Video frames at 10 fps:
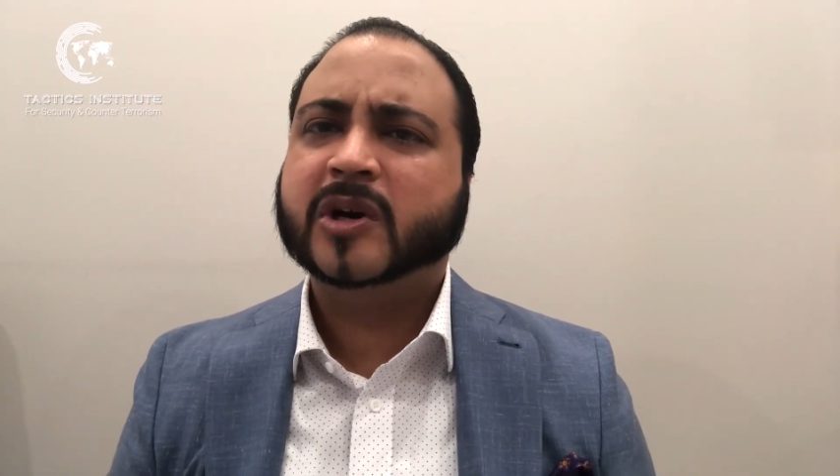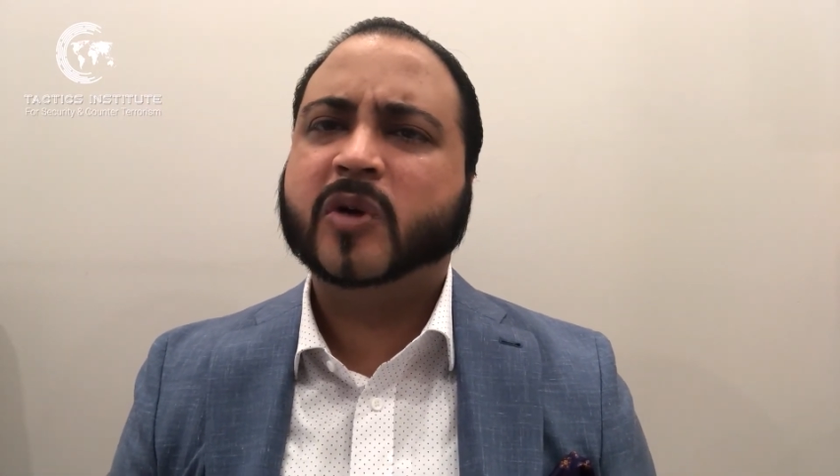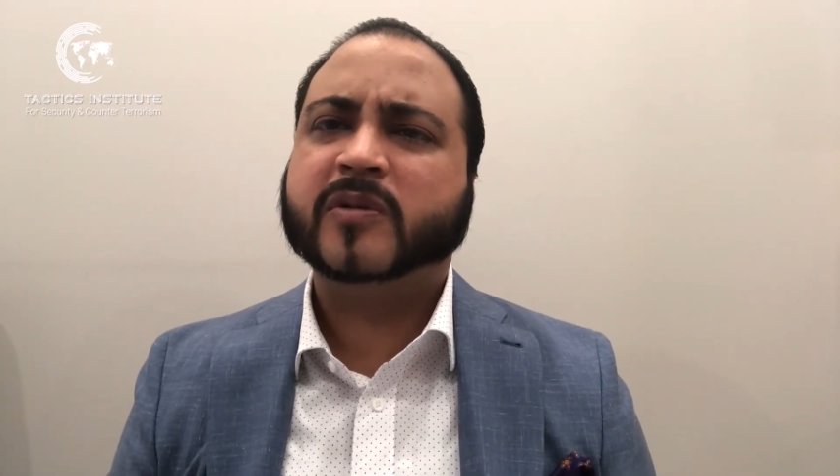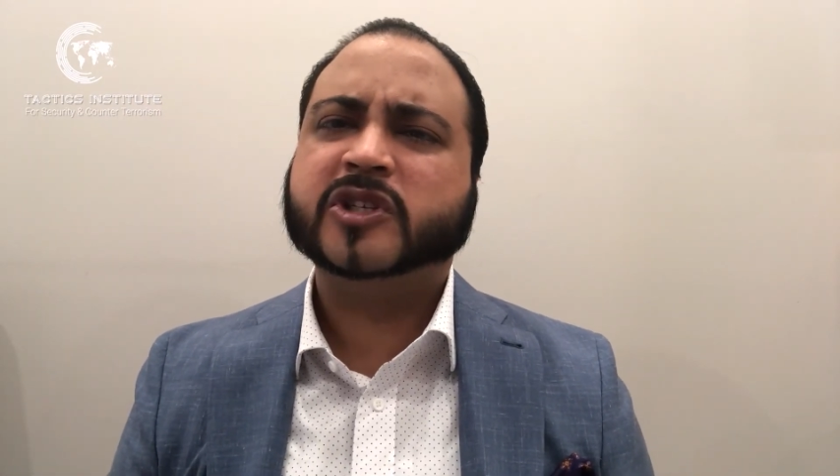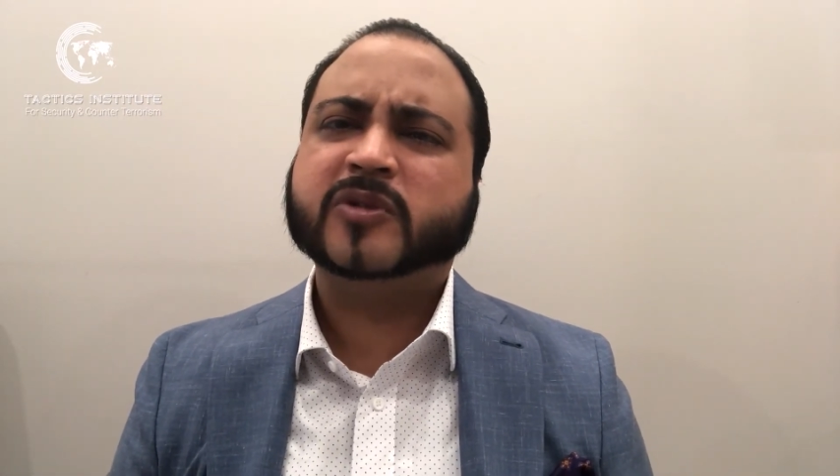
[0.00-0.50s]

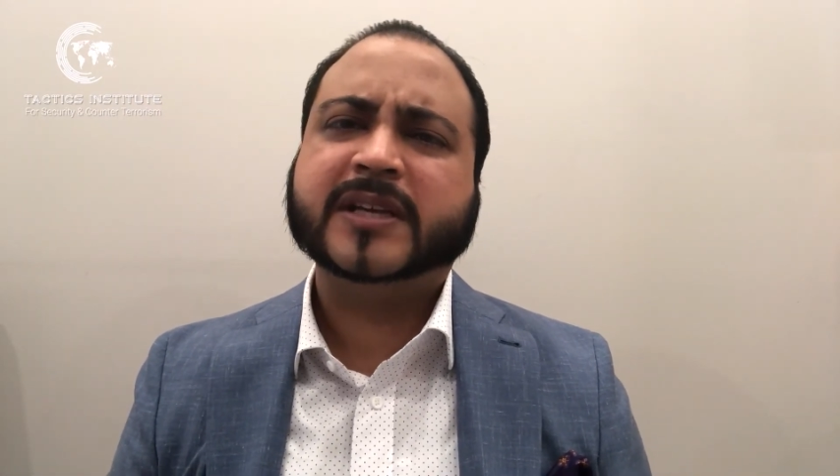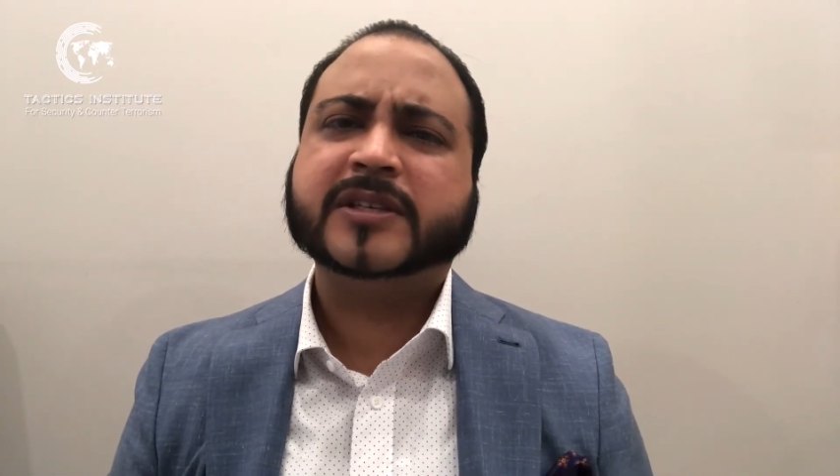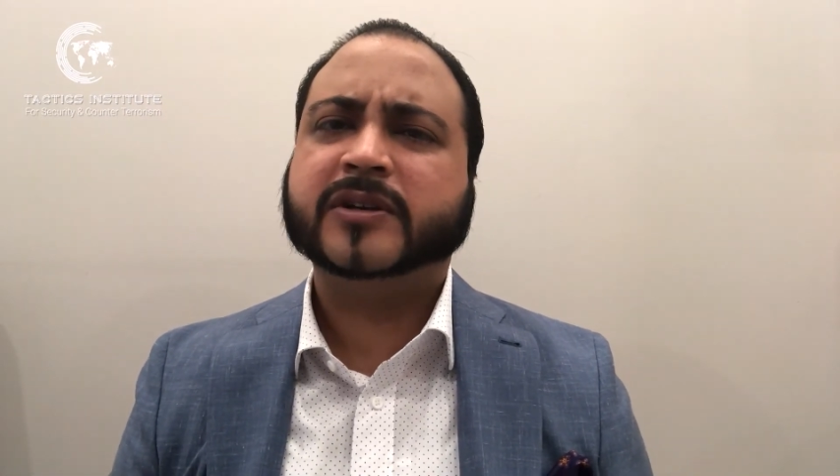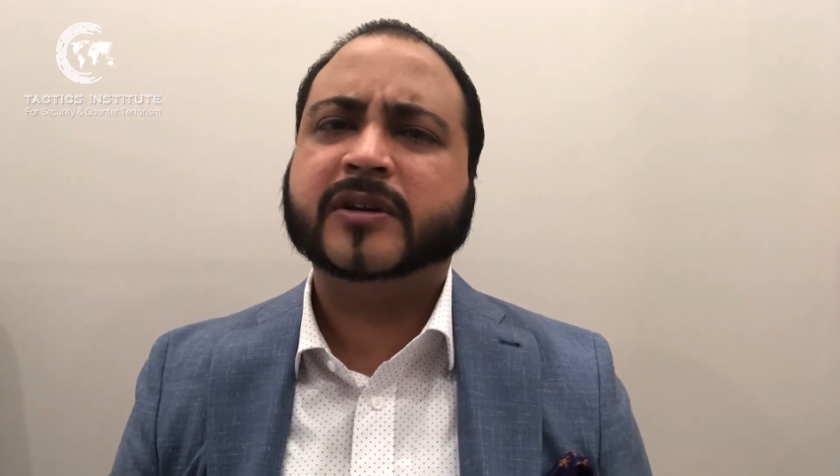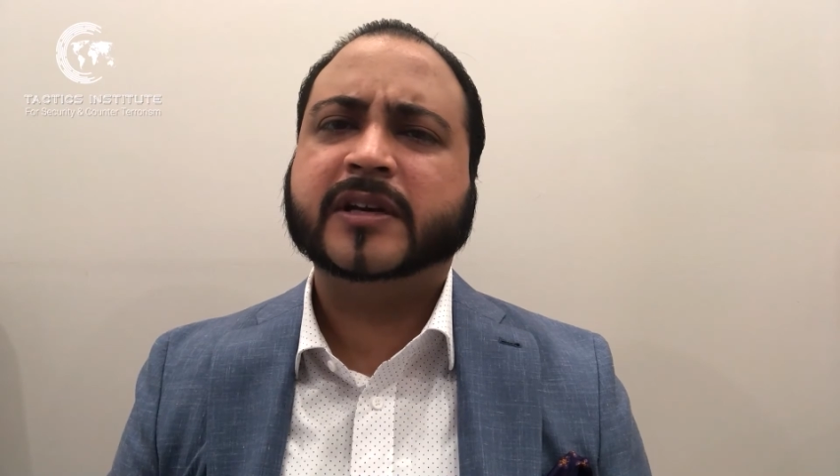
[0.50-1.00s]
or restrict
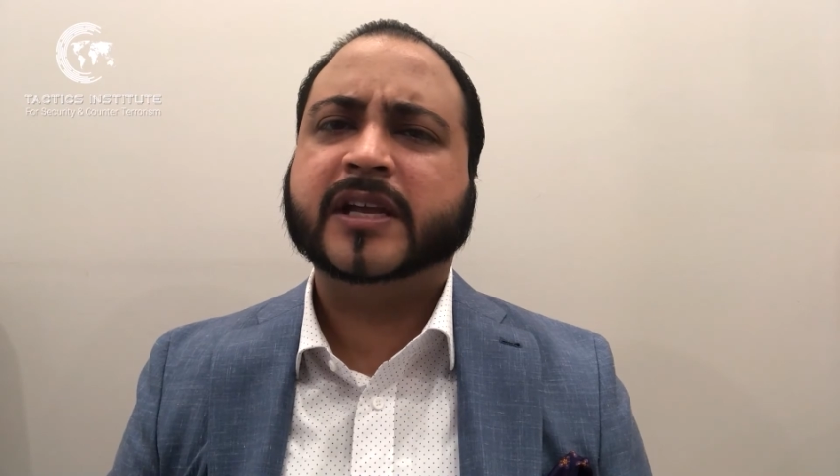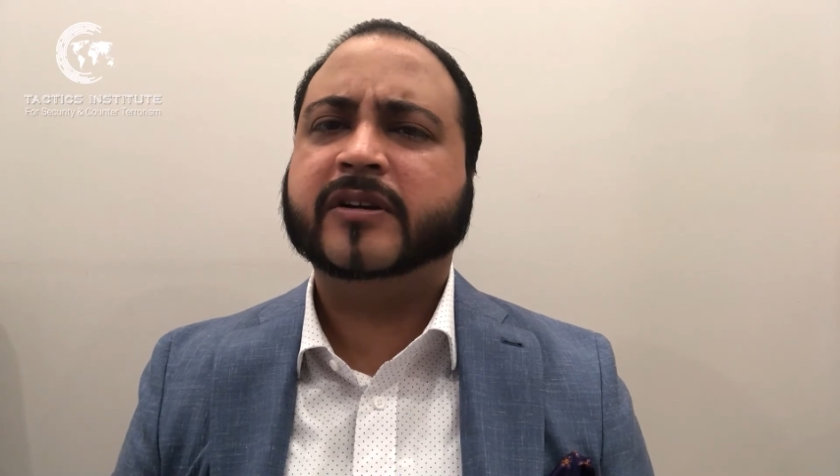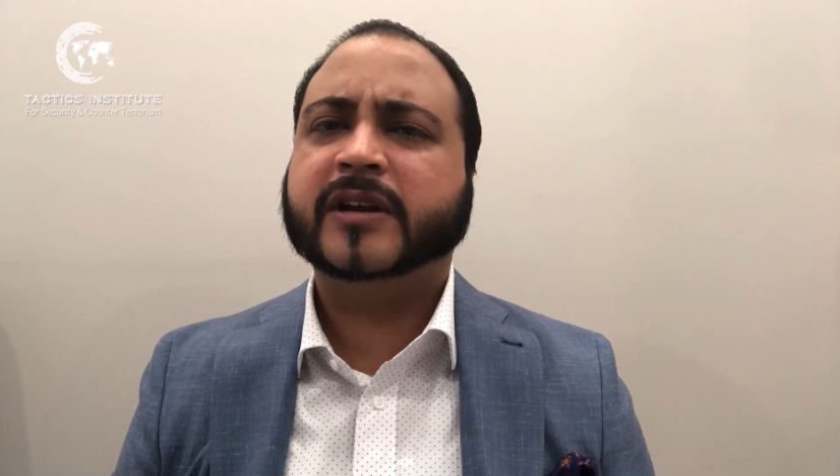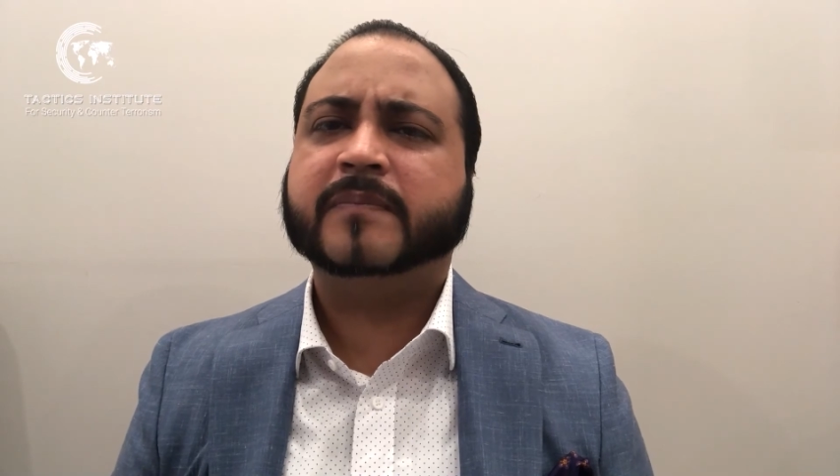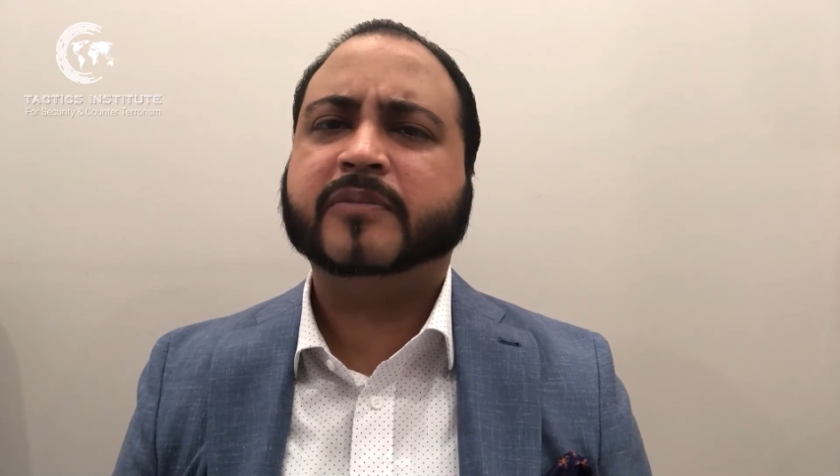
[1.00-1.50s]
certain
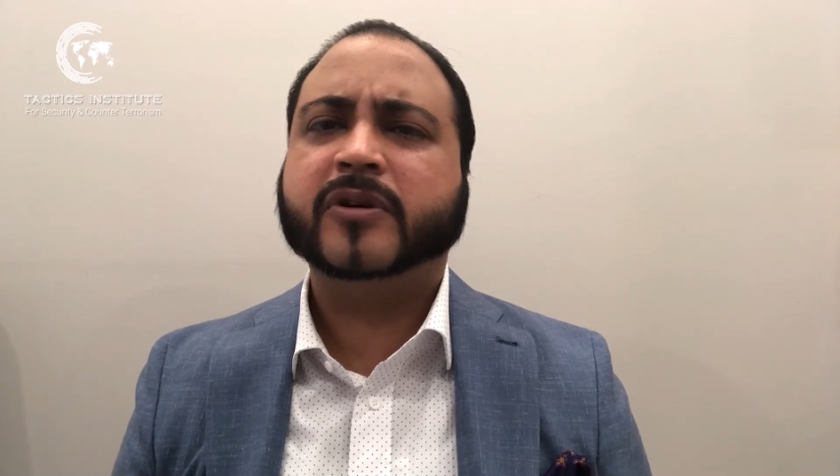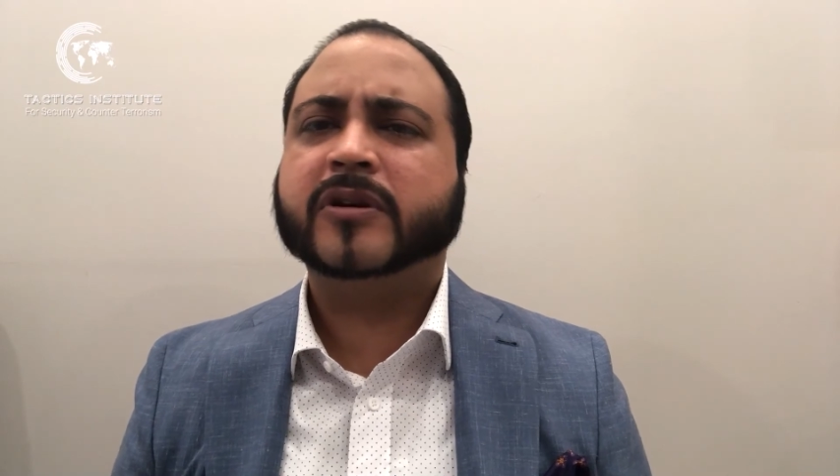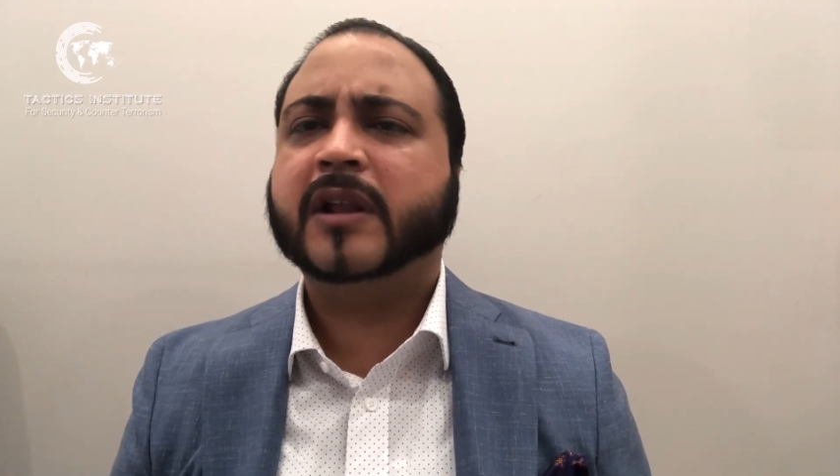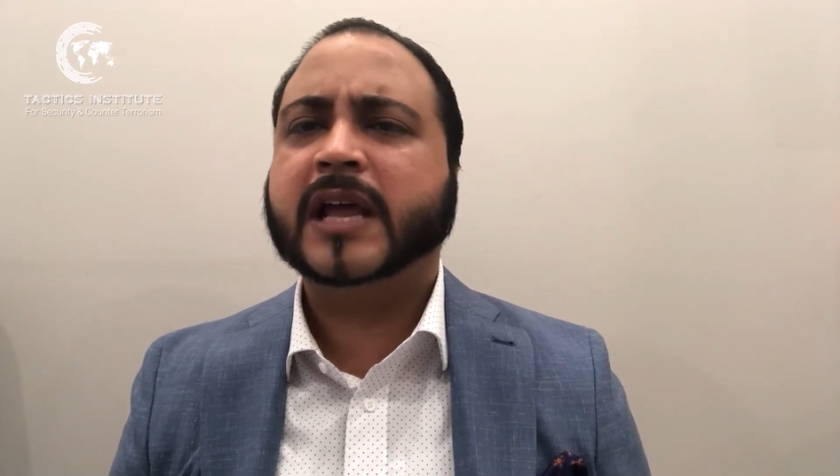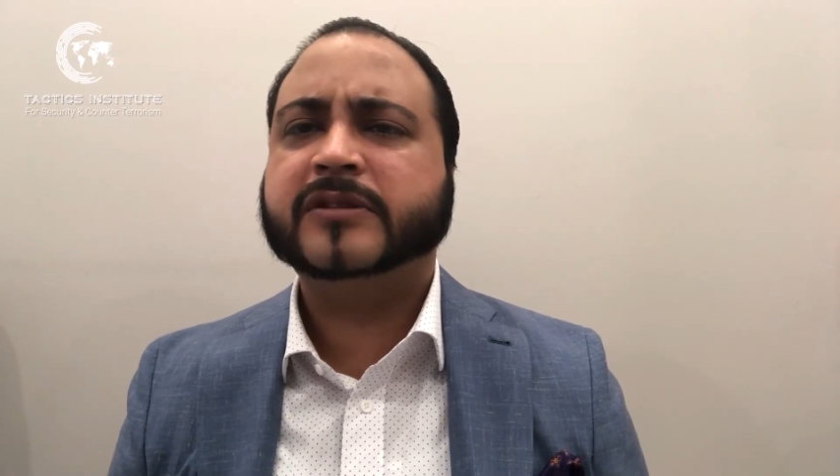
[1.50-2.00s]
internet
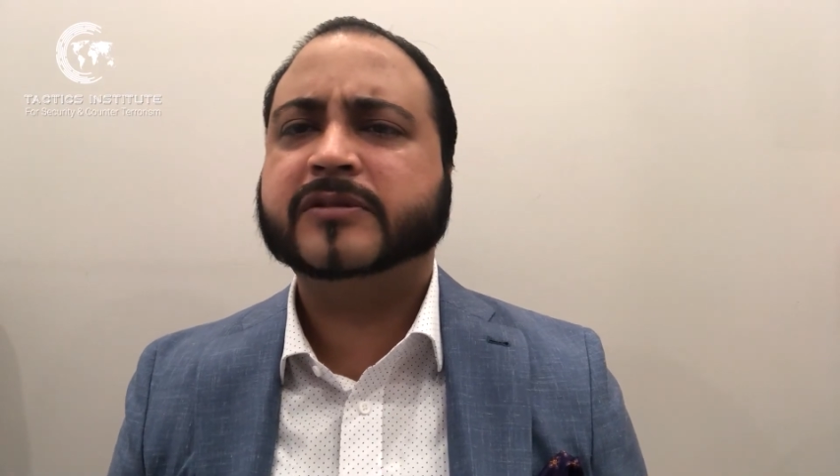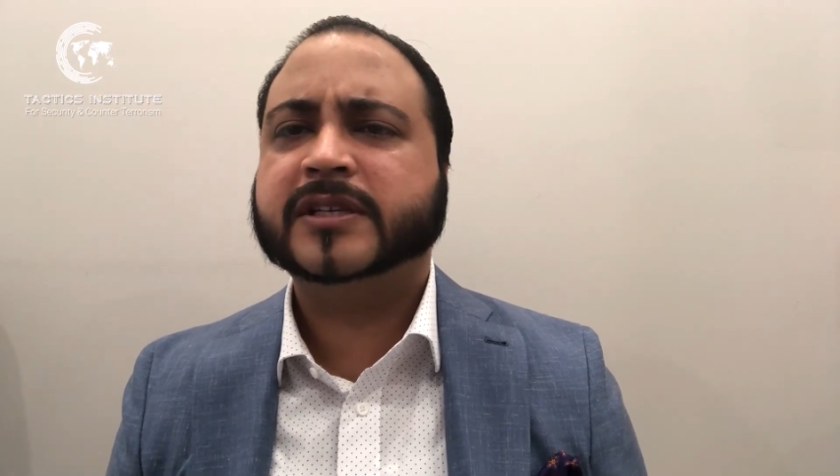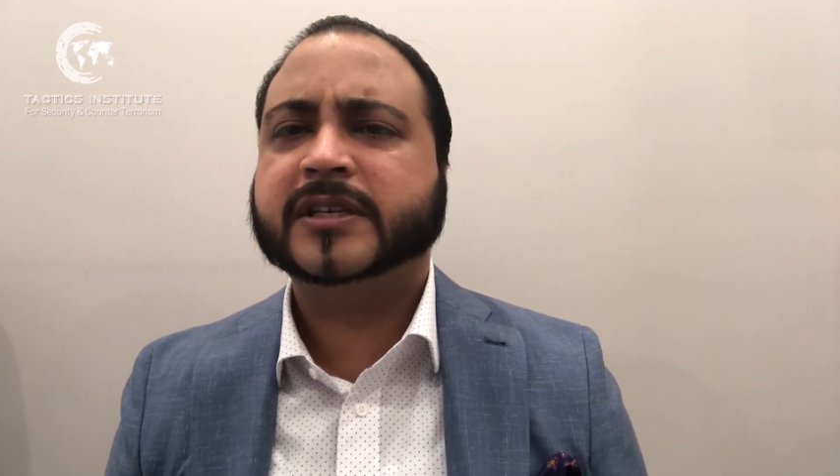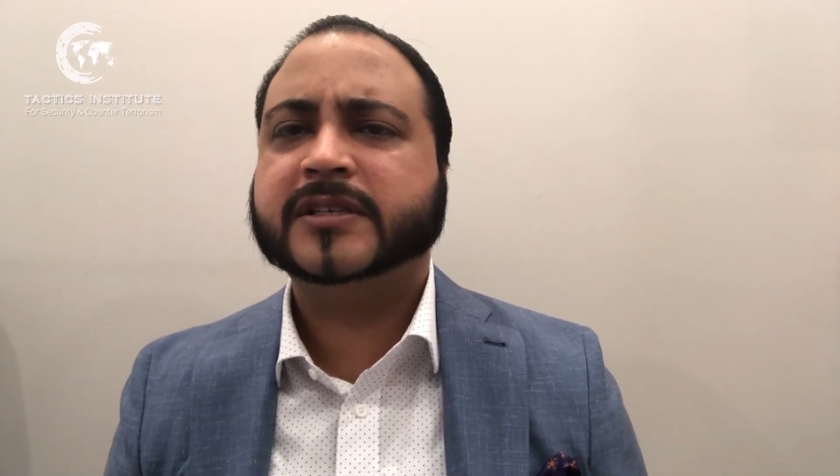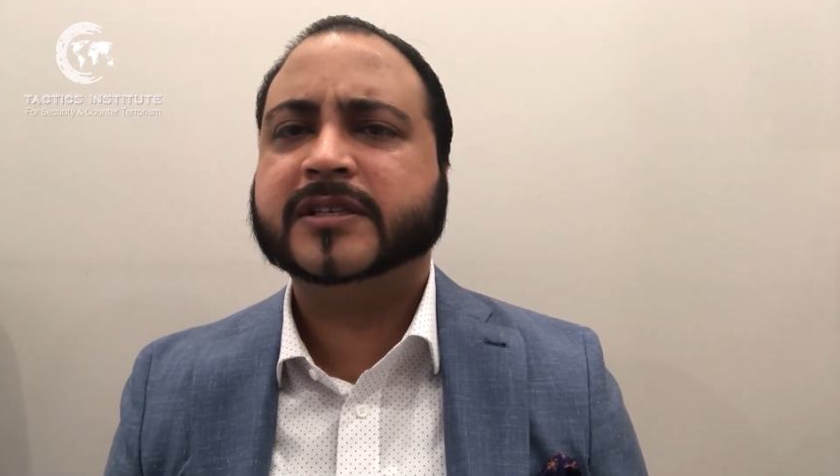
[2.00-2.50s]
protocol
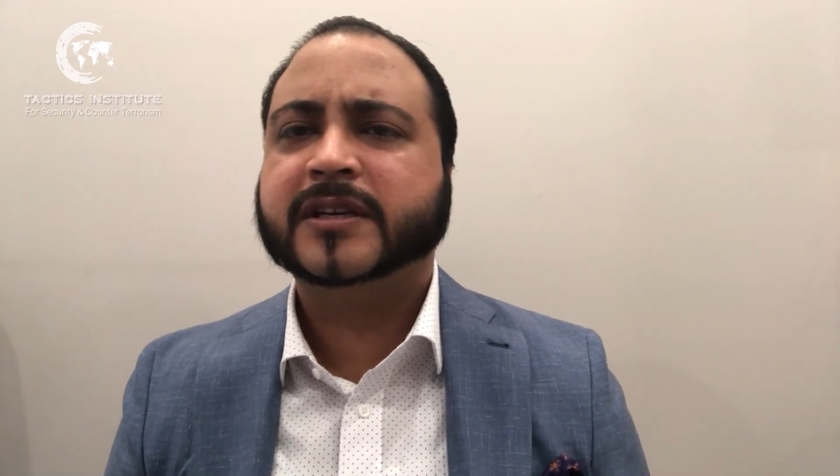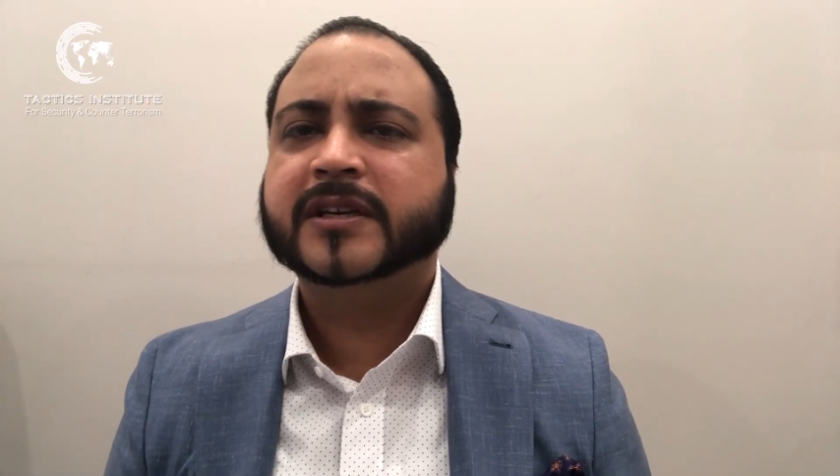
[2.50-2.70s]
addresses